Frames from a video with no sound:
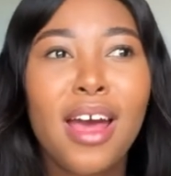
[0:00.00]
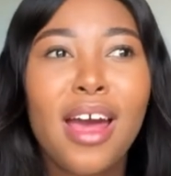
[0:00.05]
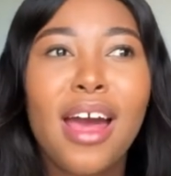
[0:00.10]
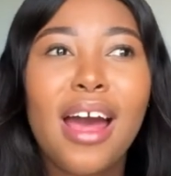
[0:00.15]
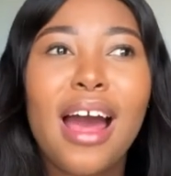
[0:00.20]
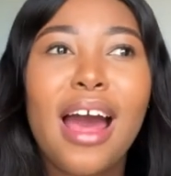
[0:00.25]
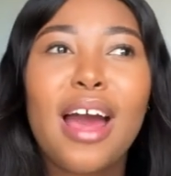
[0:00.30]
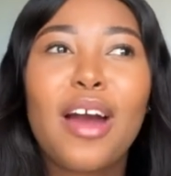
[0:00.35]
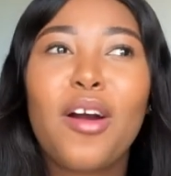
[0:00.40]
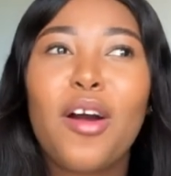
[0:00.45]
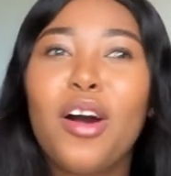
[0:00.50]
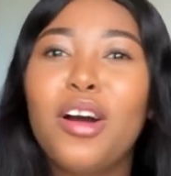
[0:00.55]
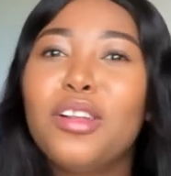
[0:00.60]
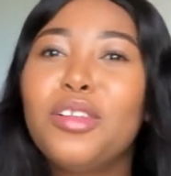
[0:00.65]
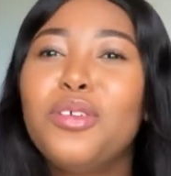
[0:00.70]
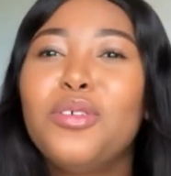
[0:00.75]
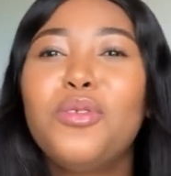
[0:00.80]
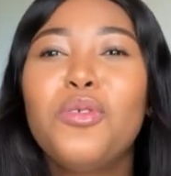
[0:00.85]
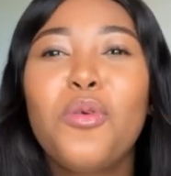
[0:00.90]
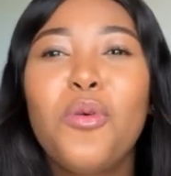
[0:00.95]
I got,
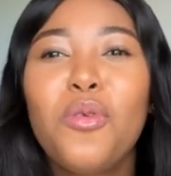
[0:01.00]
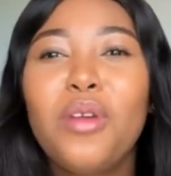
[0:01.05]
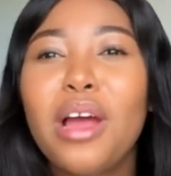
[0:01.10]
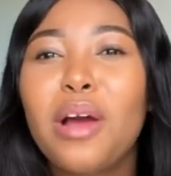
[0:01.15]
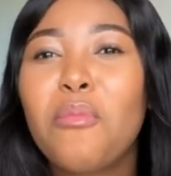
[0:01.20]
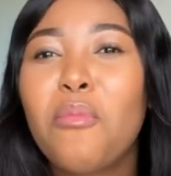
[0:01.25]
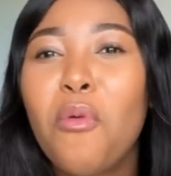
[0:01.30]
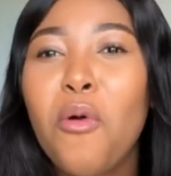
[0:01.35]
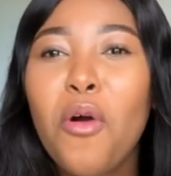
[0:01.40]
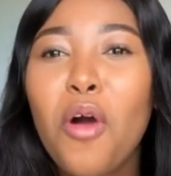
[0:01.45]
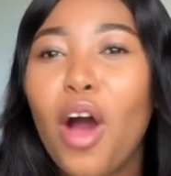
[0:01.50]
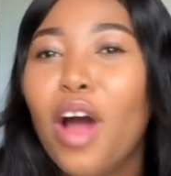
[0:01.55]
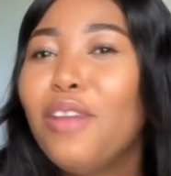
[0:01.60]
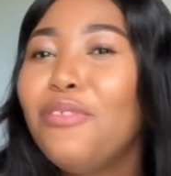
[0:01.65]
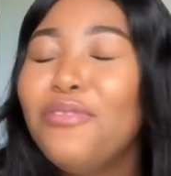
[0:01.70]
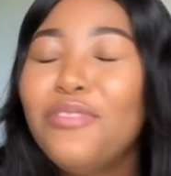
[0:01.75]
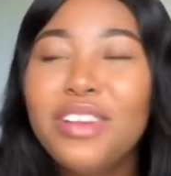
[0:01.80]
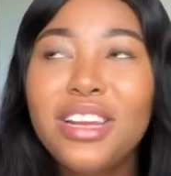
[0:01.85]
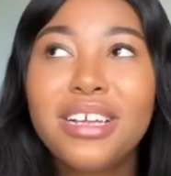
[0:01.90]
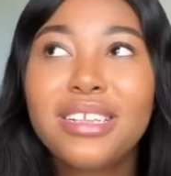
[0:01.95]
you know, like more
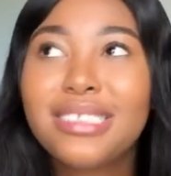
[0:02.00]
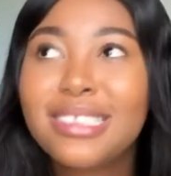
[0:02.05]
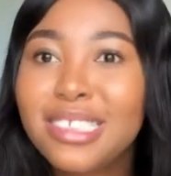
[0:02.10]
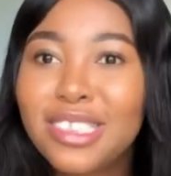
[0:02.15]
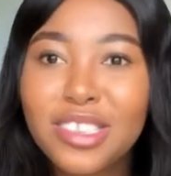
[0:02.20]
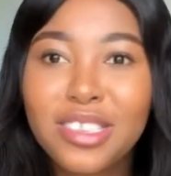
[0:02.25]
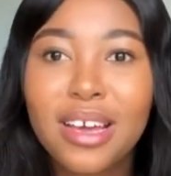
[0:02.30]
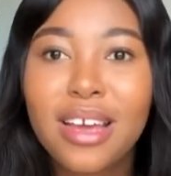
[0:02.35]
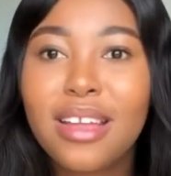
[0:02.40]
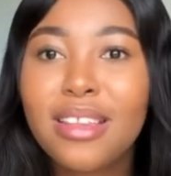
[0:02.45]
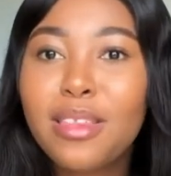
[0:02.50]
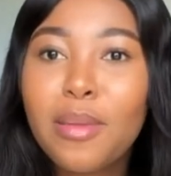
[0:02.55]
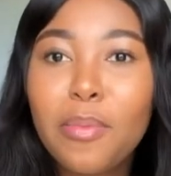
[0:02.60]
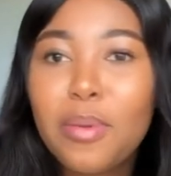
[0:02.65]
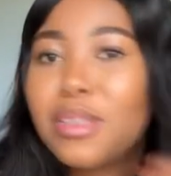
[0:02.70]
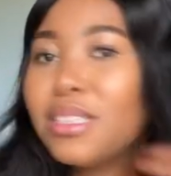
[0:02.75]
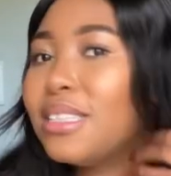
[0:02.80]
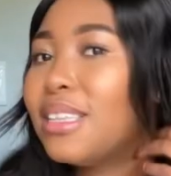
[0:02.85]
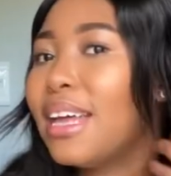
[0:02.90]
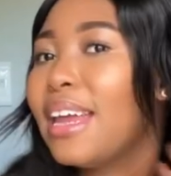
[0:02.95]
confident in the
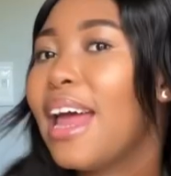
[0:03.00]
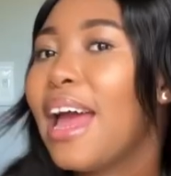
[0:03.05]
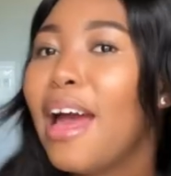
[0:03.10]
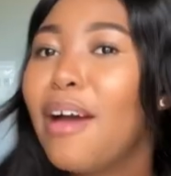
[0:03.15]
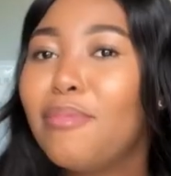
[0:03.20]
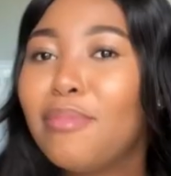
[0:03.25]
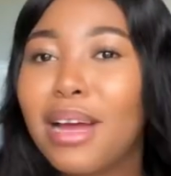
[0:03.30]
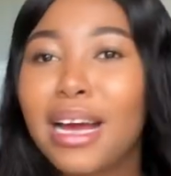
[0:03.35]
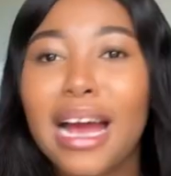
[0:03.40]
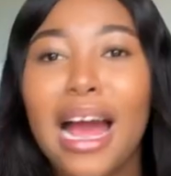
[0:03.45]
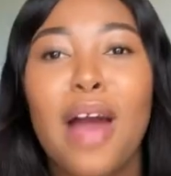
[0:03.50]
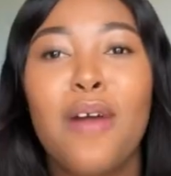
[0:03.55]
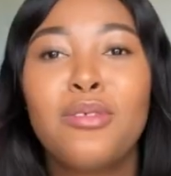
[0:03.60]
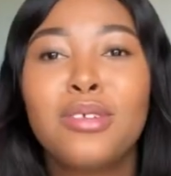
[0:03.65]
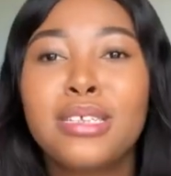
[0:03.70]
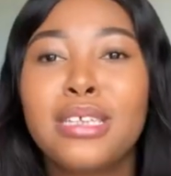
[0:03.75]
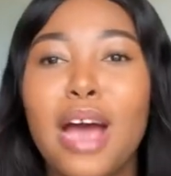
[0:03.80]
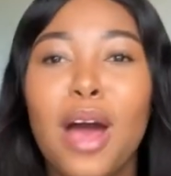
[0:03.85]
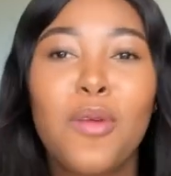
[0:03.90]
person that I am. Like I was